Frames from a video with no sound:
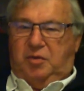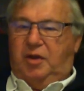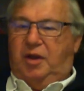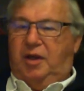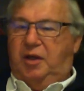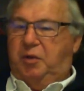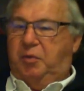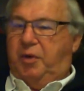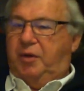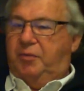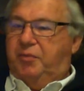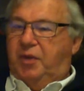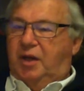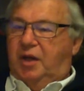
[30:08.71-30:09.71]
anyway.
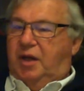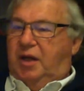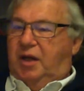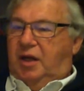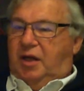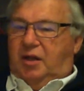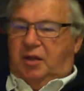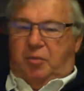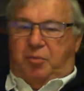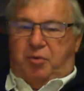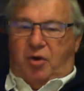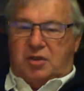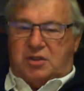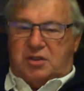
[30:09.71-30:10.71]
The
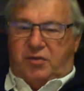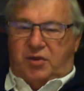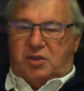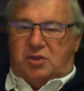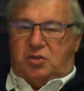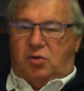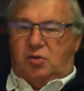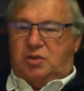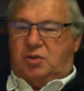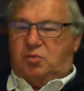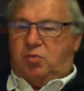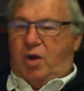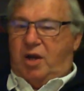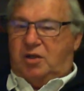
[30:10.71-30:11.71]
price of these tools
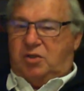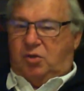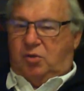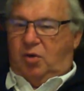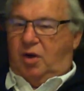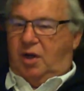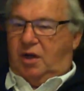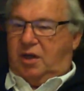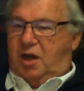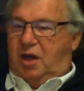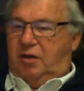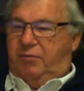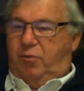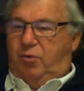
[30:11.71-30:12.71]
is way too high. I
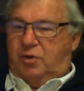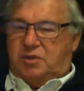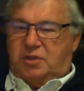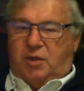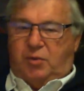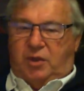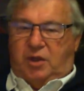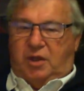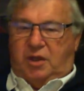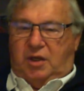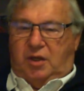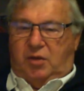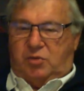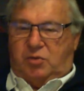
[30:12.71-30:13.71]
can't afford. Is anyone here
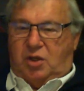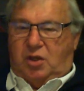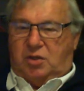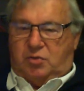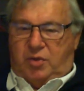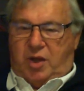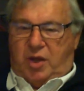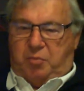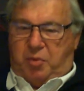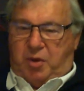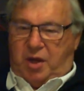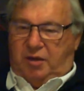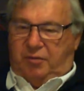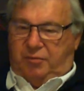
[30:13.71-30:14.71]
getting results without
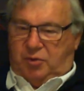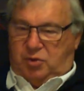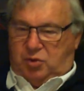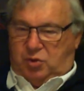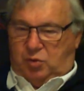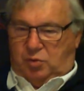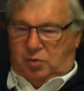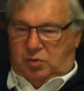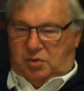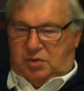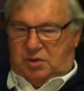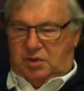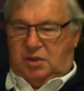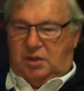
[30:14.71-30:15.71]
paying for
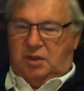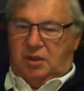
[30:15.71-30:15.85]
tools?